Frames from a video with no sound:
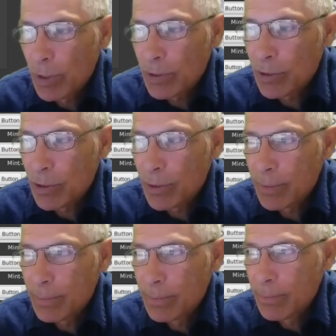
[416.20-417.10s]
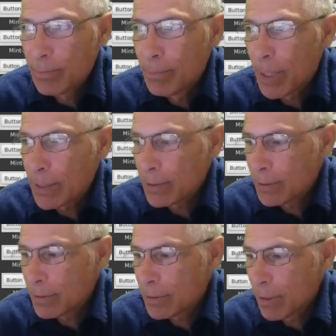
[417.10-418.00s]
What your
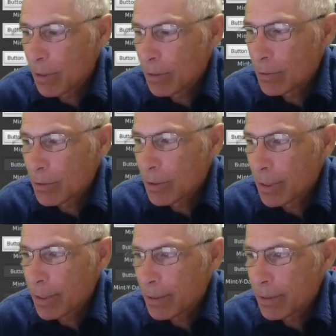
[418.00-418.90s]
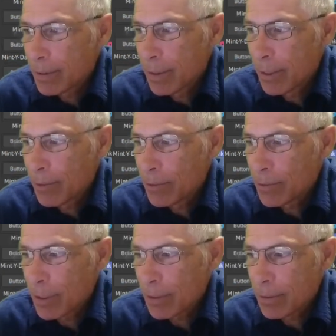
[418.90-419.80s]
buttons all look like,
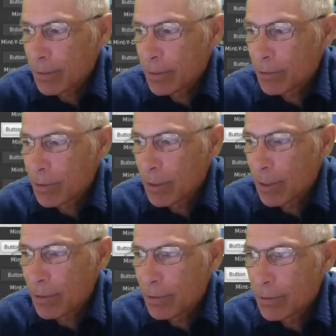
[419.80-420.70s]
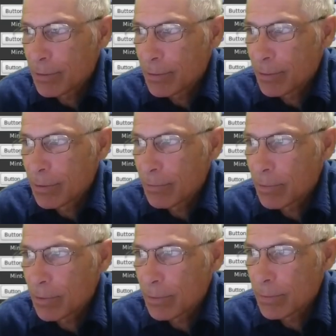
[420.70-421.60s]
and there's like literally hundreds
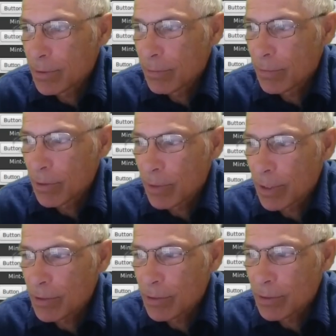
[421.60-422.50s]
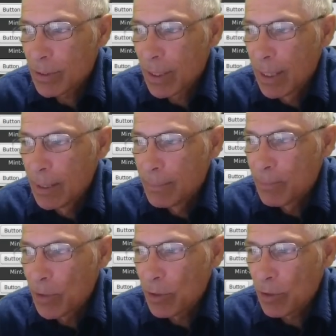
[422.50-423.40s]
different configurations.
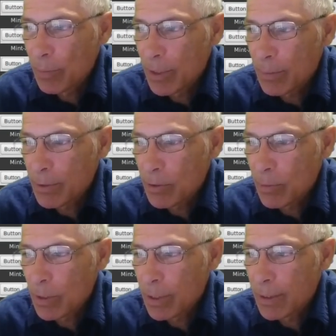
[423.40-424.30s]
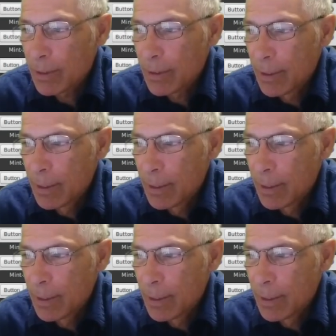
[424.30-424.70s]
And you can make them as you want,